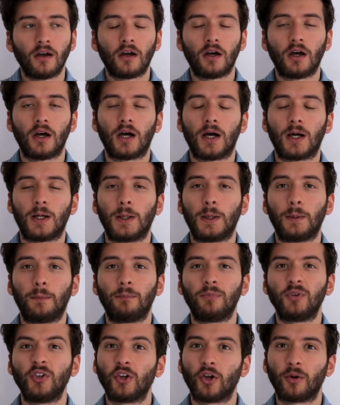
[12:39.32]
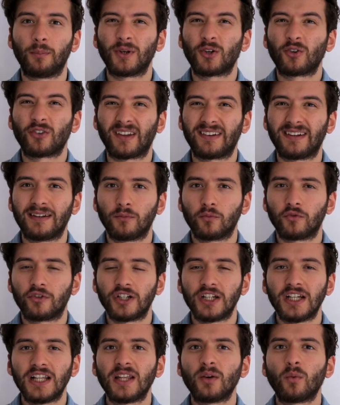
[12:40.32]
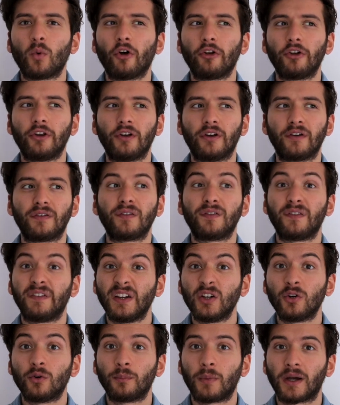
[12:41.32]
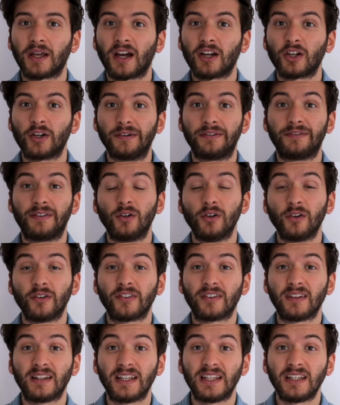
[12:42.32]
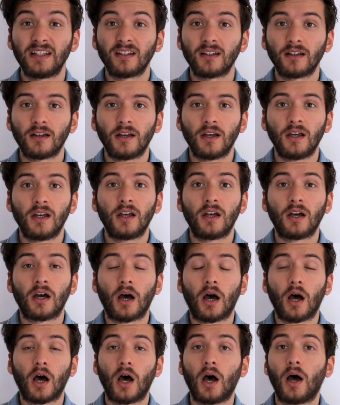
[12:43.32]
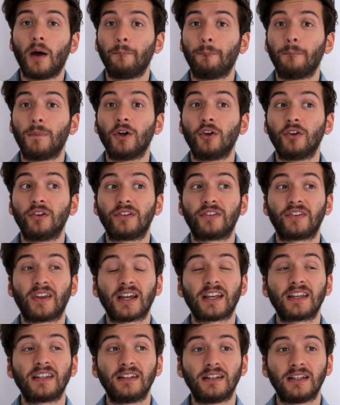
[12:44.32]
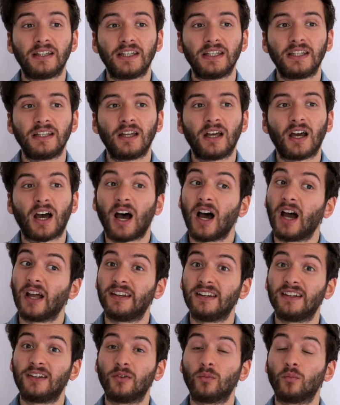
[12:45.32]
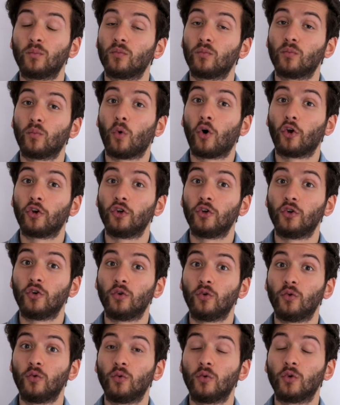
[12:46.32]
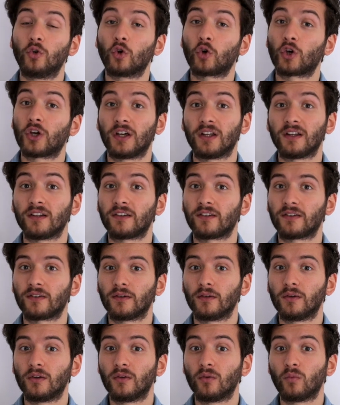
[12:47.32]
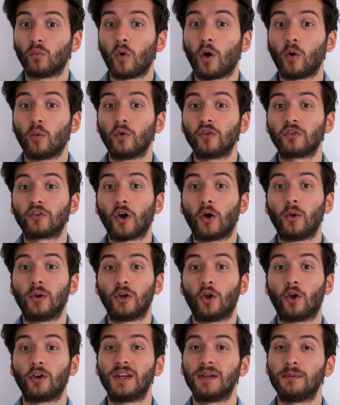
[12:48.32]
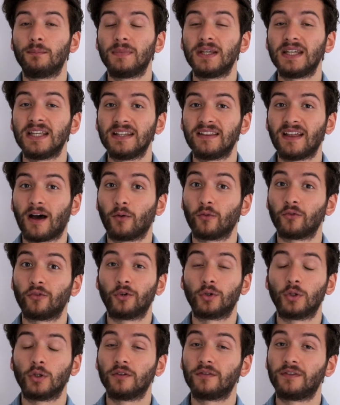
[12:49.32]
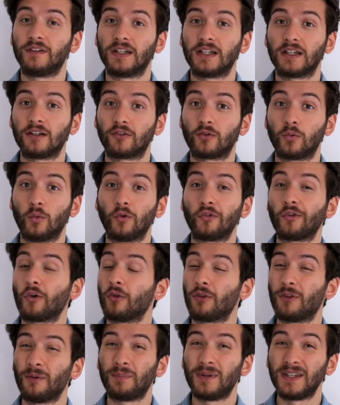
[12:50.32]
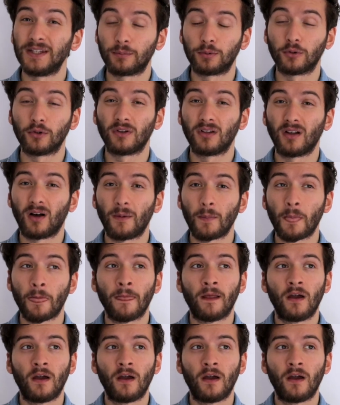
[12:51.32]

um, you know, because I didn't really want to feel my anger firstly, um, and secondly, I didn't want to look at what was going on in me that was unloving towards other people.